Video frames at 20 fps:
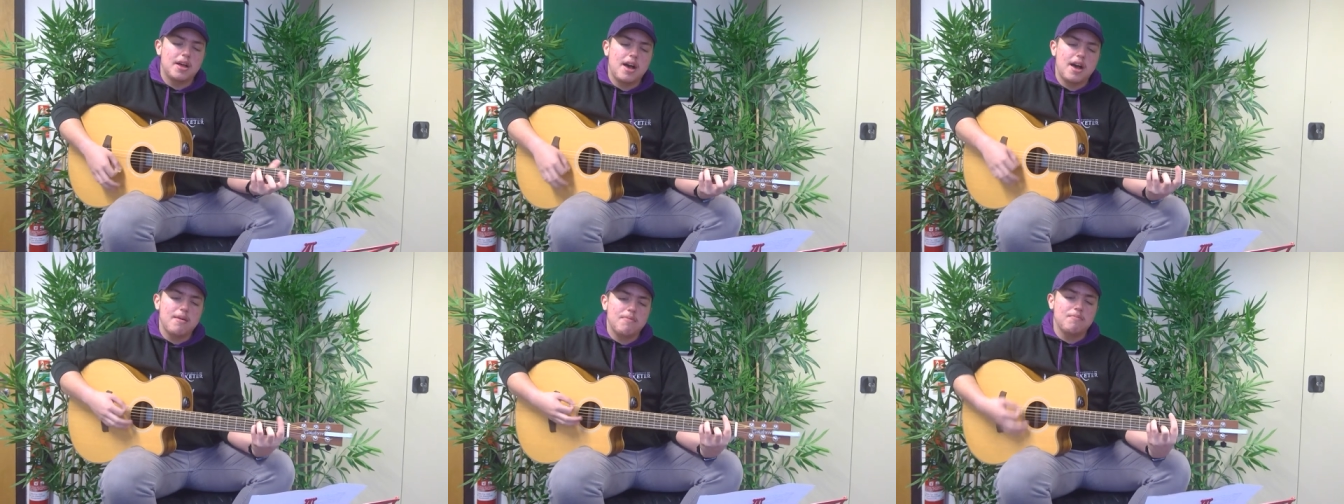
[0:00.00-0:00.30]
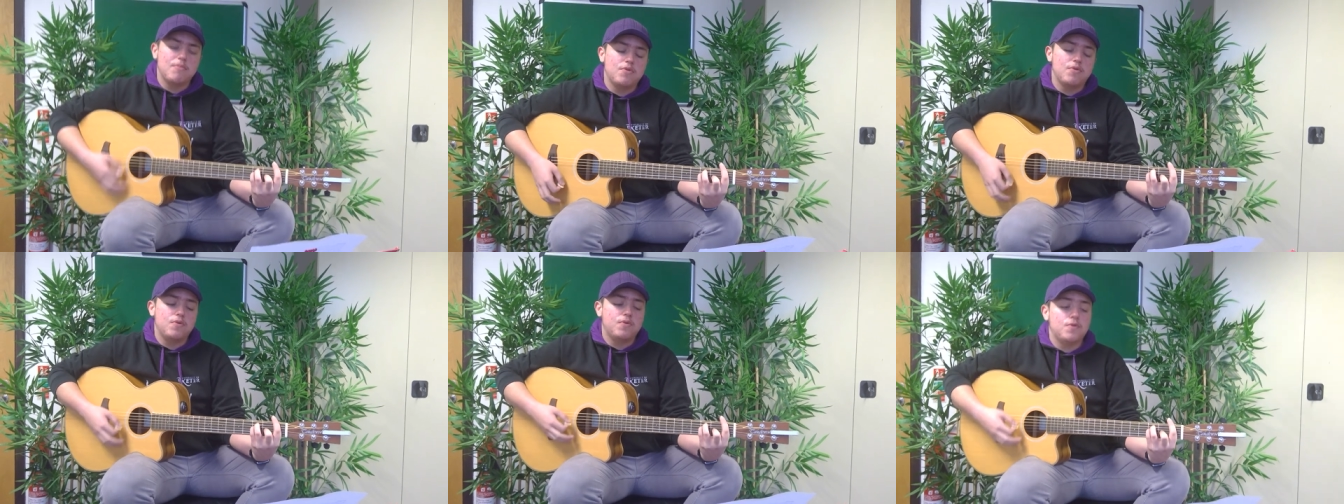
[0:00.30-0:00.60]
I
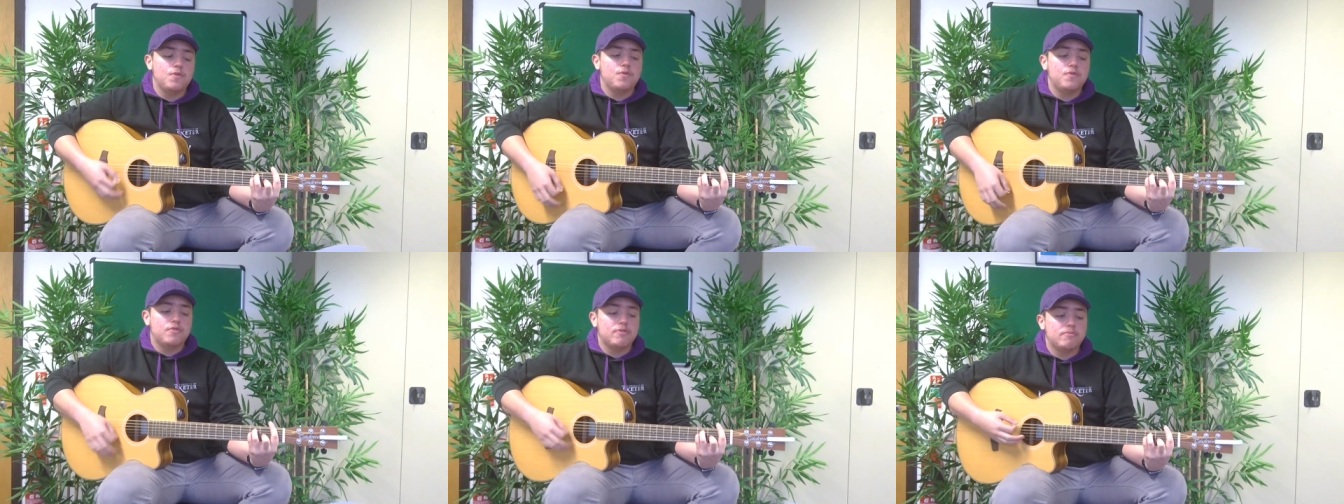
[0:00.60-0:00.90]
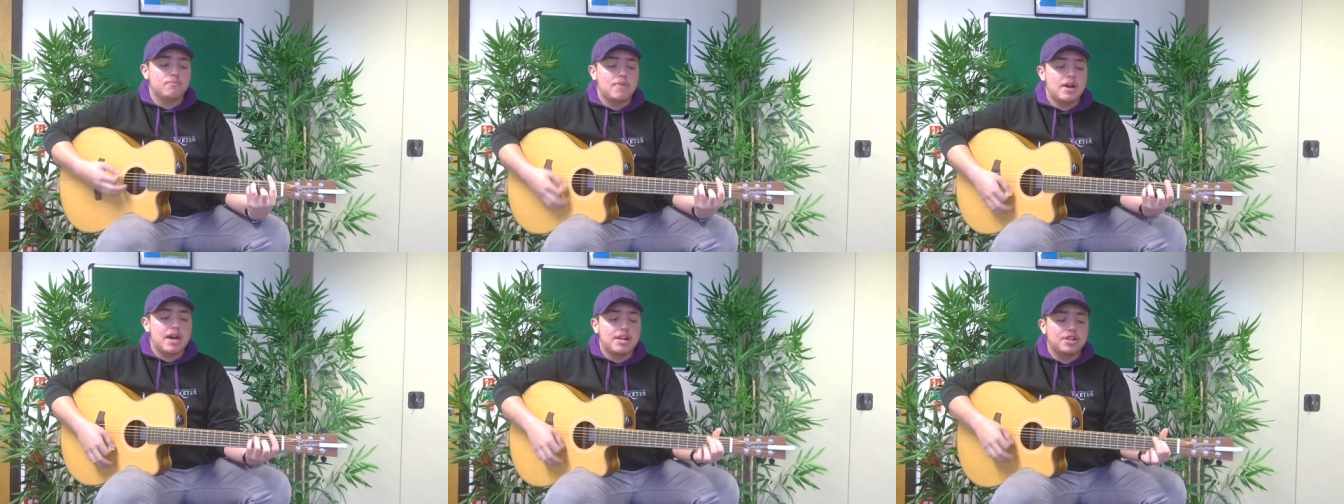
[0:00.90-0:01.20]
moved
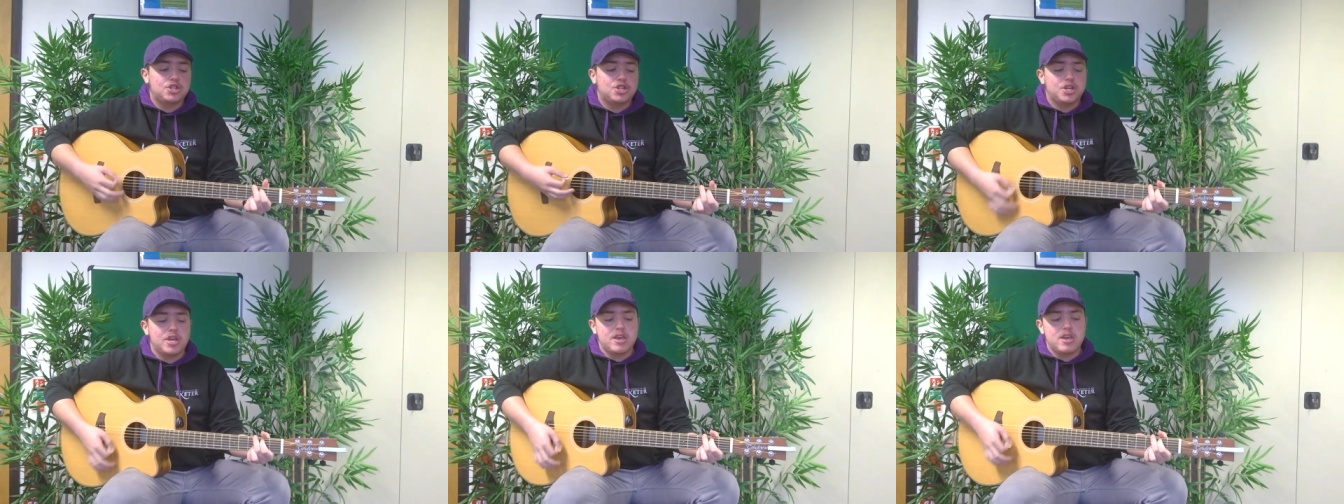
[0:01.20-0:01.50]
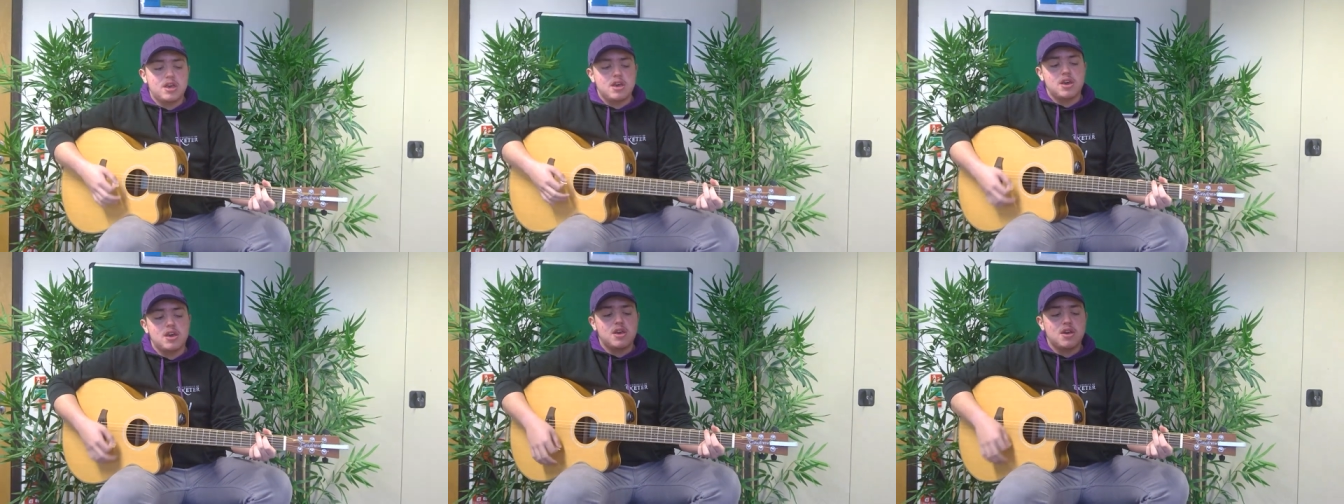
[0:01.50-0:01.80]
in my
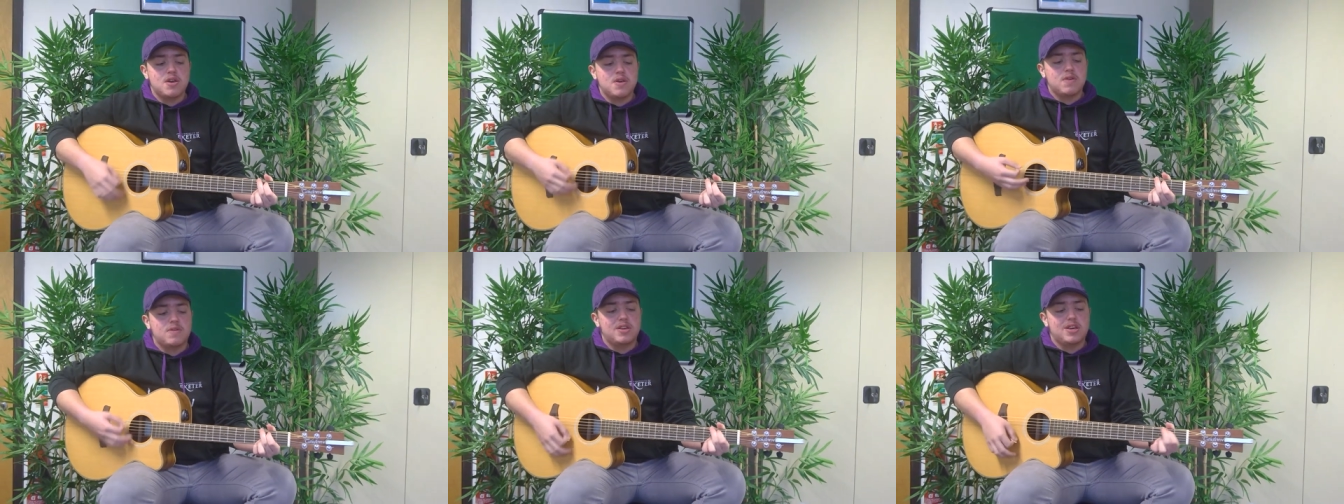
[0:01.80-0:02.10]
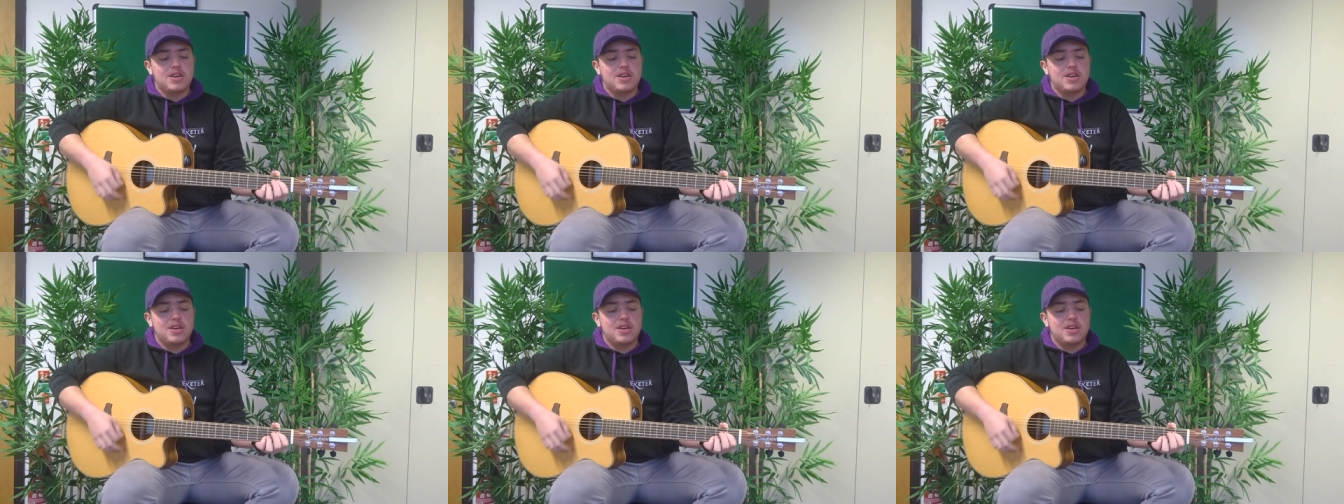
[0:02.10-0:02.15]
chair,